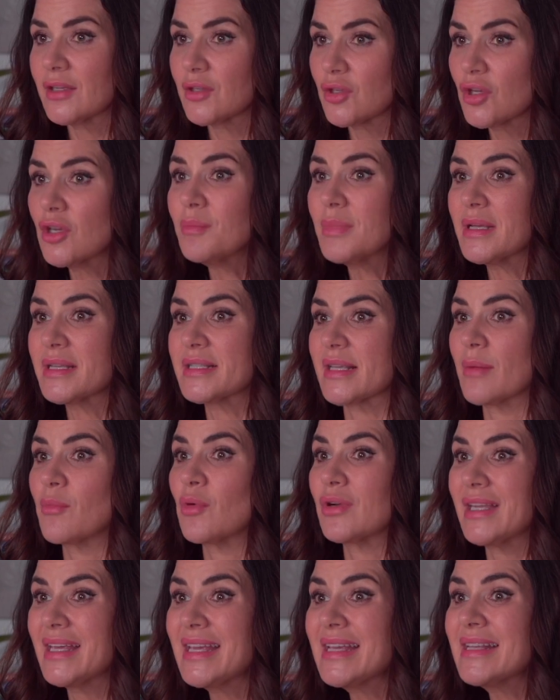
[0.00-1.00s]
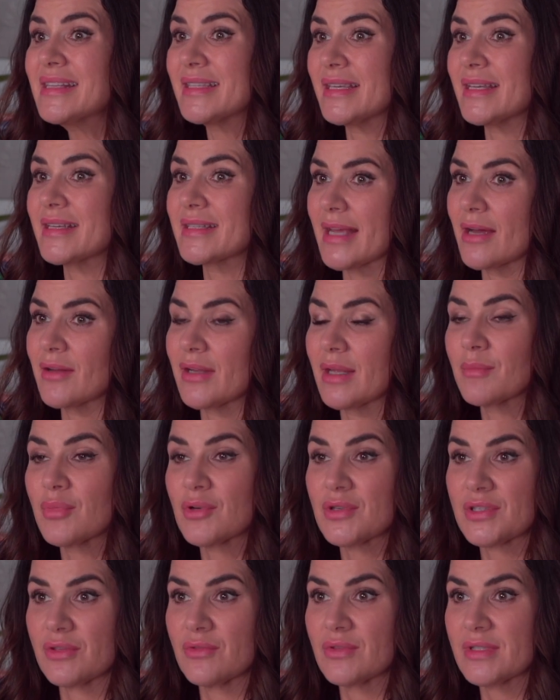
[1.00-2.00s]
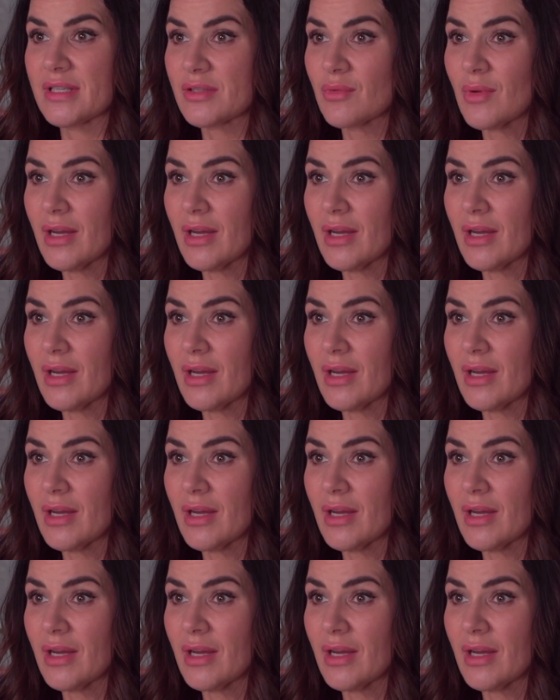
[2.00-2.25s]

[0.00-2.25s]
It could be someone he seeks out and pursues as